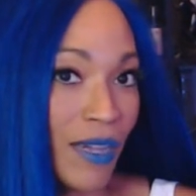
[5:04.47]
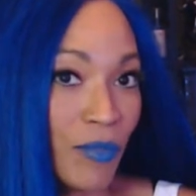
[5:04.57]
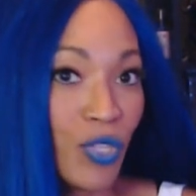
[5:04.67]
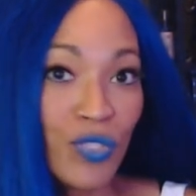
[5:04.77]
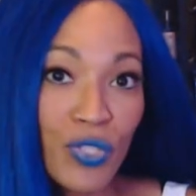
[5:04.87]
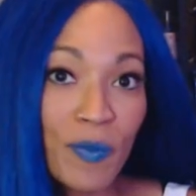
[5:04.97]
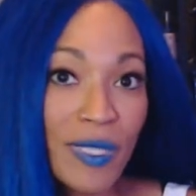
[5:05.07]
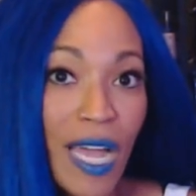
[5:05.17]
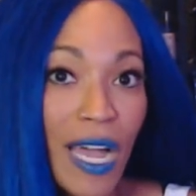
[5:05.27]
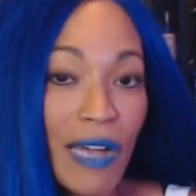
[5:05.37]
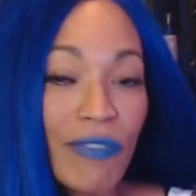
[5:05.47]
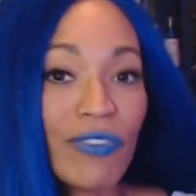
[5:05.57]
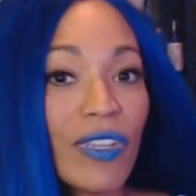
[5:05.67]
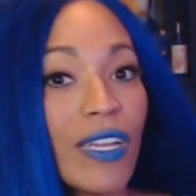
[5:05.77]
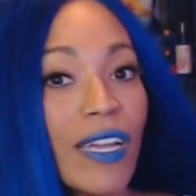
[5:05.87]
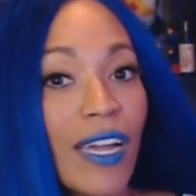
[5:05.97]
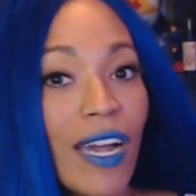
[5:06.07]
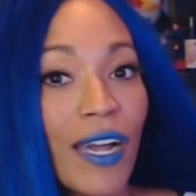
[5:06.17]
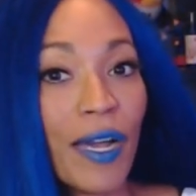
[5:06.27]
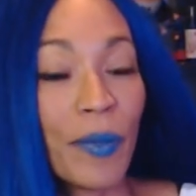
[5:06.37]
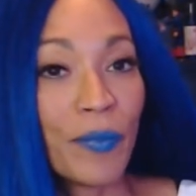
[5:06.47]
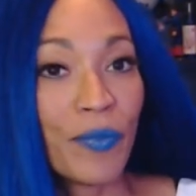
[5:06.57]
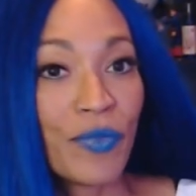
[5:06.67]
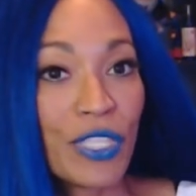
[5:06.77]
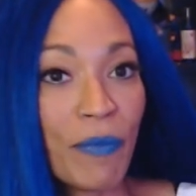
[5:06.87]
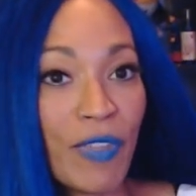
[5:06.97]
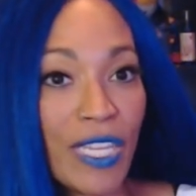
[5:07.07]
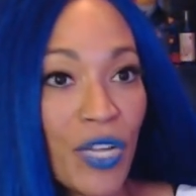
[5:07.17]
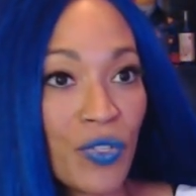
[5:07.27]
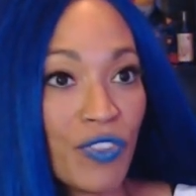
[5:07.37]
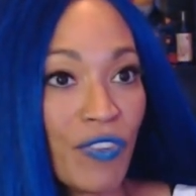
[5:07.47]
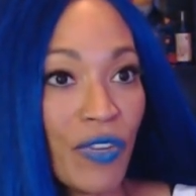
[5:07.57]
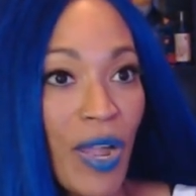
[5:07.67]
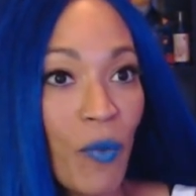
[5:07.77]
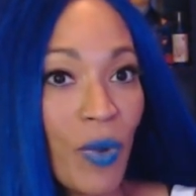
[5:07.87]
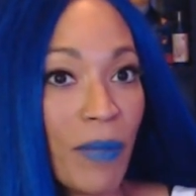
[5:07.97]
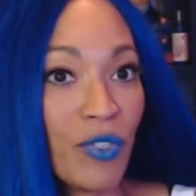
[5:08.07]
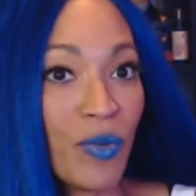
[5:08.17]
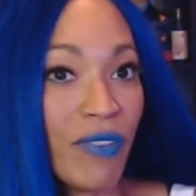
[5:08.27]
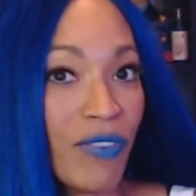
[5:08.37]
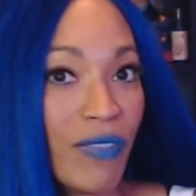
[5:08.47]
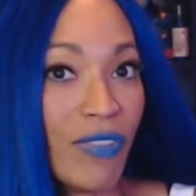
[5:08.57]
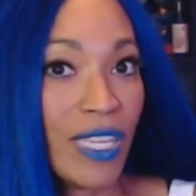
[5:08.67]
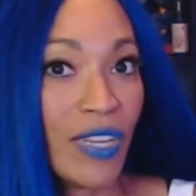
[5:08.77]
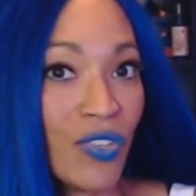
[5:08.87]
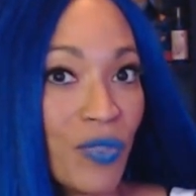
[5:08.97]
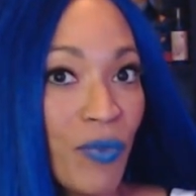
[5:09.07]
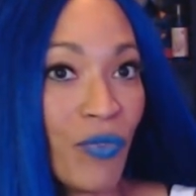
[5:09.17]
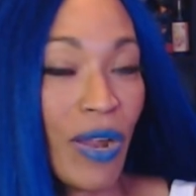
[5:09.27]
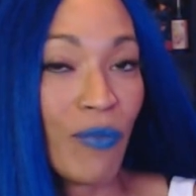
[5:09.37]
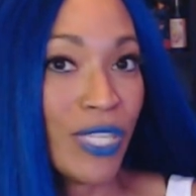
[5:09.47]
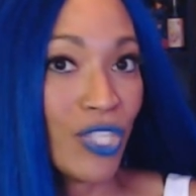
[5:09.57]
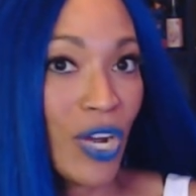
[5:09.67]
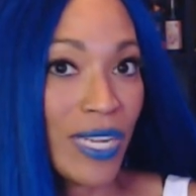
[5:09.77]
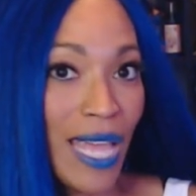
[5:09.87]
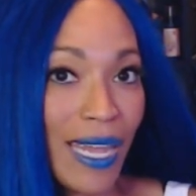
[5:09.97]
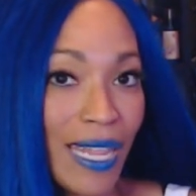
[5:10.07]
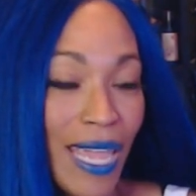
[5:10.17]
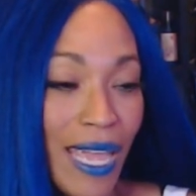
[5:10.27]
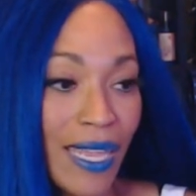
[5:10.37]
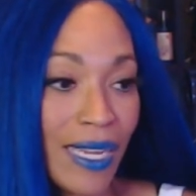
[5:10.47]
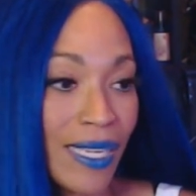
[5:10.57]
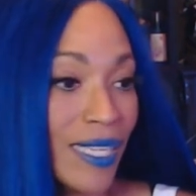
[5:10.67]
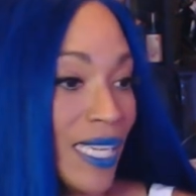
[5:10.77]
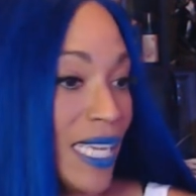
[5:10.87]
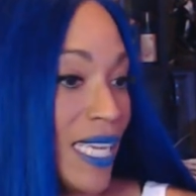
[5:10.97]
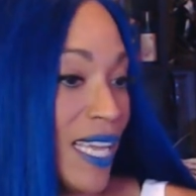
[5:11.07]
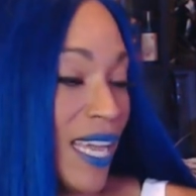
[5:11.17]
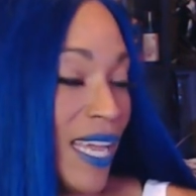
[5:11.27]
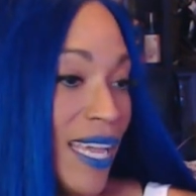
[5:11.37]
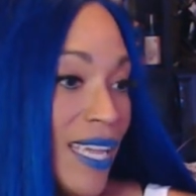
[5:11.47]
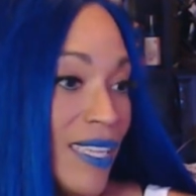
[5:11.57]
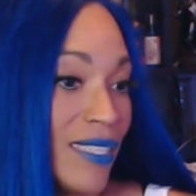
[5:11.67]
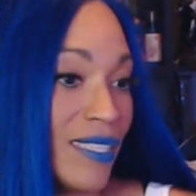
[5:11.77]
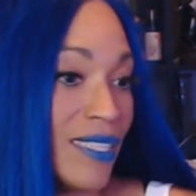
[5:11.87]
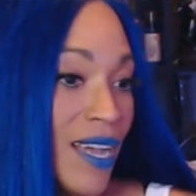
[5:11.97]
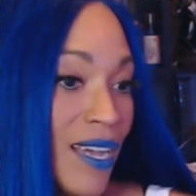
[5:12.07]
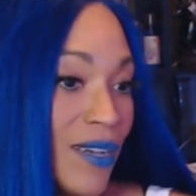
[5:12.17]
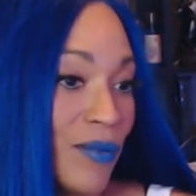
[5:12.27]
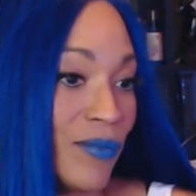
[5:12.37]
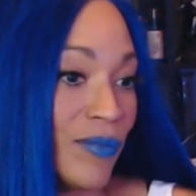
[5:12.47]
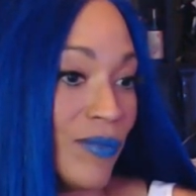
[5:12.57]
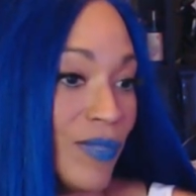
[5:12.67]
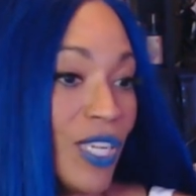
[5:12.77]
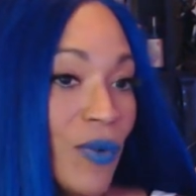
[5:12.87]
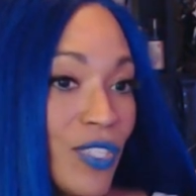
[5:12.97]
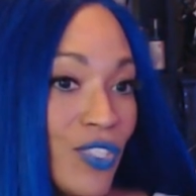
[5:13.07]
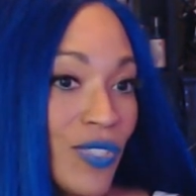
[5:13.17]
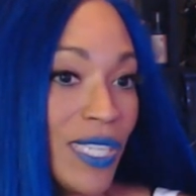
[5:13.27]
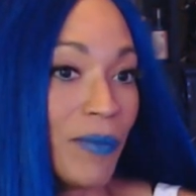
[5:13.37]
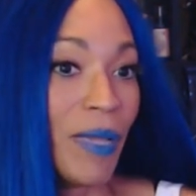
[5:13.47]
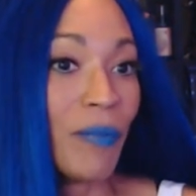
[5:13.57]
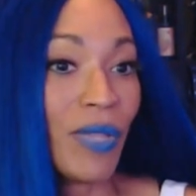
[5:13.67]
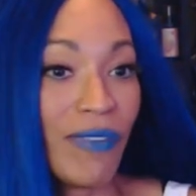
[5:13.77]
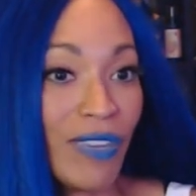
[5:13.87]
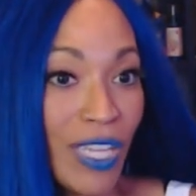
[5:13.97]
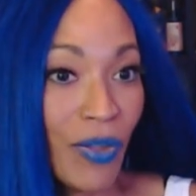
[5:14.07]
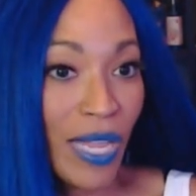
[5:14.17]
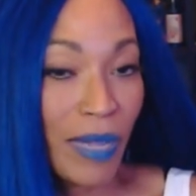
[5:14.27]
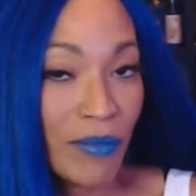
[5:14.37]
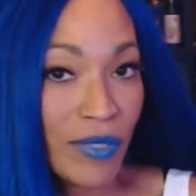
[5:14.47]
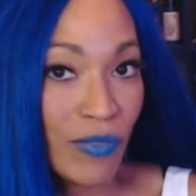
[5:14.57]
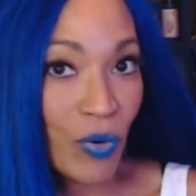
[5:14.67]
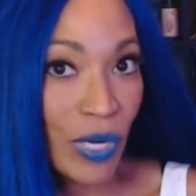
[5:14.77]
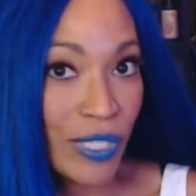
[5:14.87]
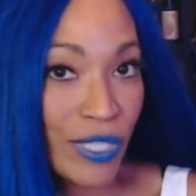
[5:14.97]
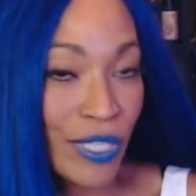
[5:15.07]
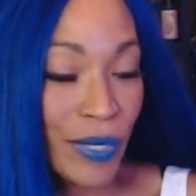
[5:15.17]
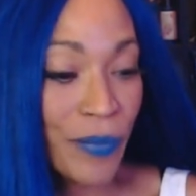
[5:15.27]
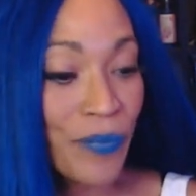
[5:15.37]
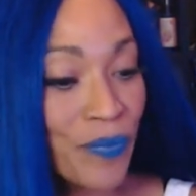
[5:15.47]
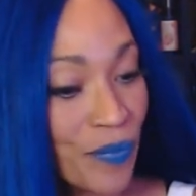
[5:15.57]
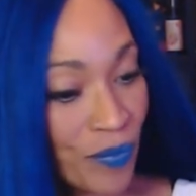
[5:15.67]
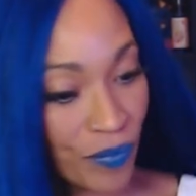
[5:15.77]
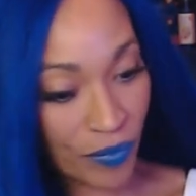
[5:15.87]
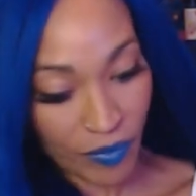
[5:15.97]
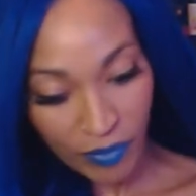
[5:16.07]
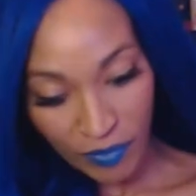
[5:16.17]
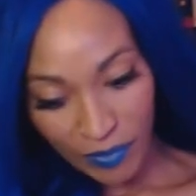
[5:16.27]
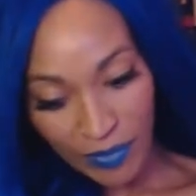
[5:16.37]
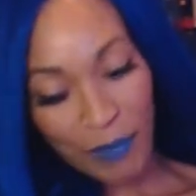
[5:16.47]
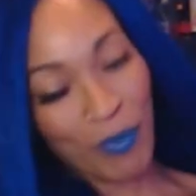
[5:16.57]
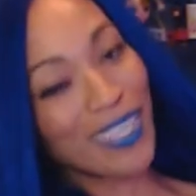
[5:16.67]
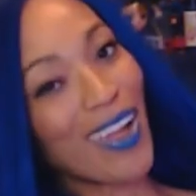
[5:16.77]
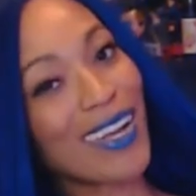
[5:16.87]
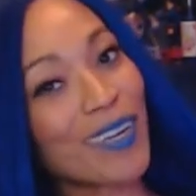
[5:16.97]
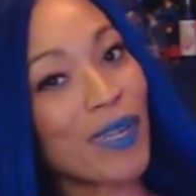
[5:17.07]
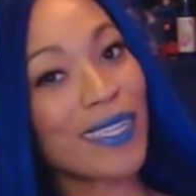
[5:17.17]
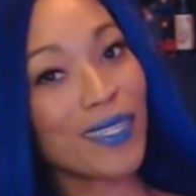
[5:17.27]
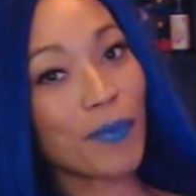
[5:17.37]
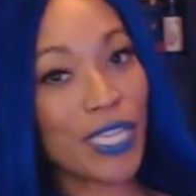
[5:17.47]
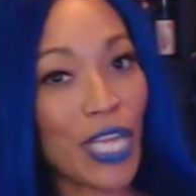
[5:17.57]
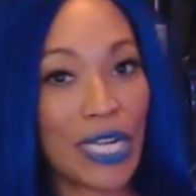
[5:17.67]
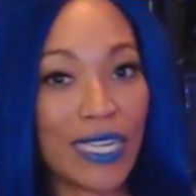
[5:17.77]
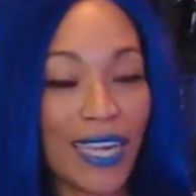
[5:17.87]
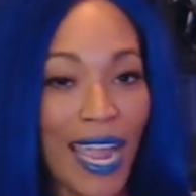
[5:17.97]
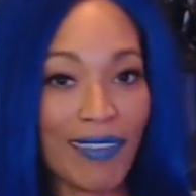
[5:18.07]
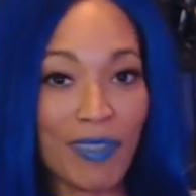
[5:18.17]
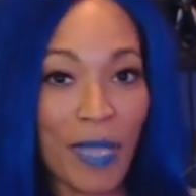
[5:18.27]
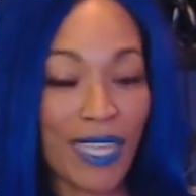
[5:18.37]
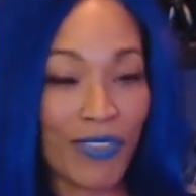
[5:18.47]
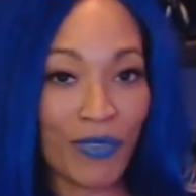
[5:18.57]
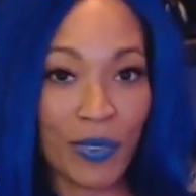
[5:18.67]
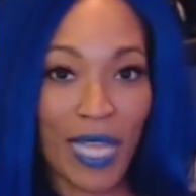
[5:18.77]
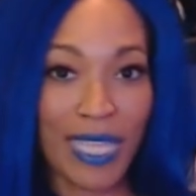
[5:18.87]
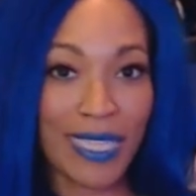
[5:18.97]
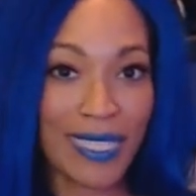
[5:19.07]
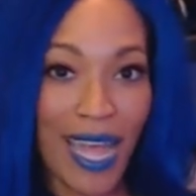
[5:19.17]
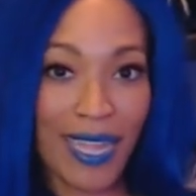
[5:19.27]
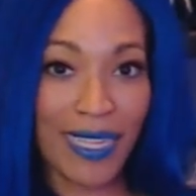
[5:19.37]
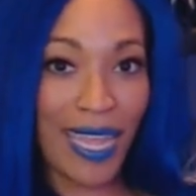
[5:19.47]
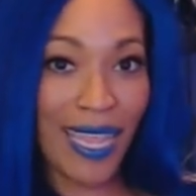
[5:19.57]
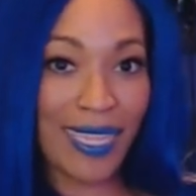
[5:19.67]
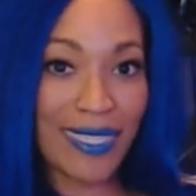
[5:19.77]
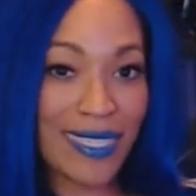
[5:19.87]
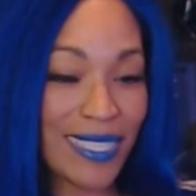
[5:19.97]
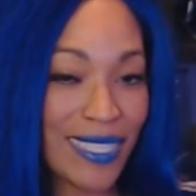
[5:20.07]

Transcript: YouTube stuff, some videos, figure out what I'm doing for the videos before I restart that again, and and stream and play video games, of course. So, but y'all gotta wait a little bit longer. I have to make it through like these holidays.